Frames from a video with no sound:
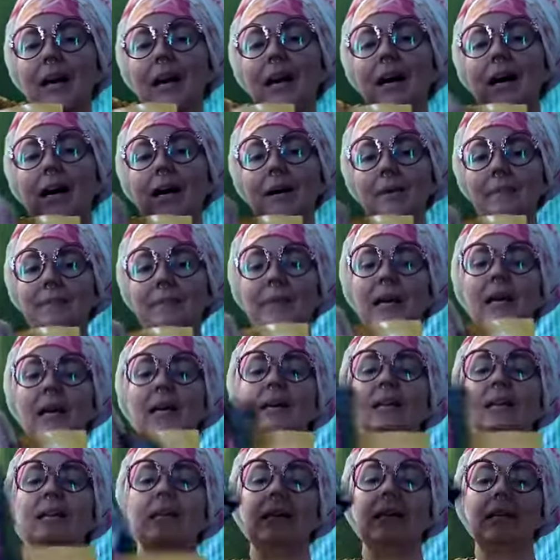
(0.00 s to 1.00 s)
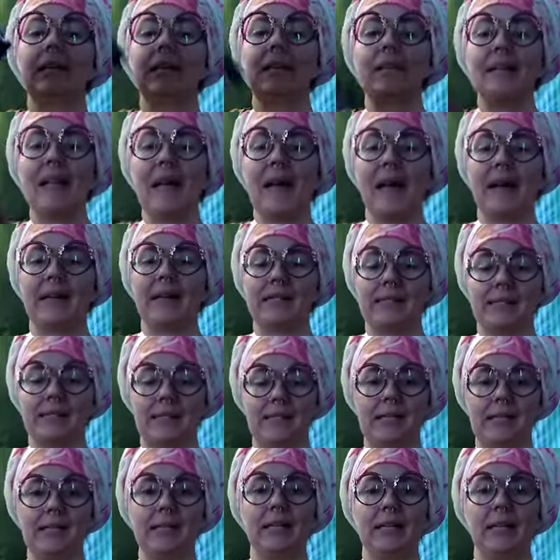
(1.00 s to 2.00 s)
Um,
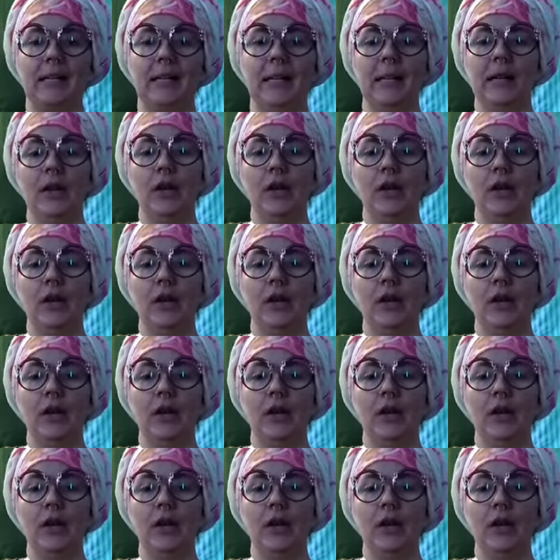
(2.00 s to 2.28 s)
next,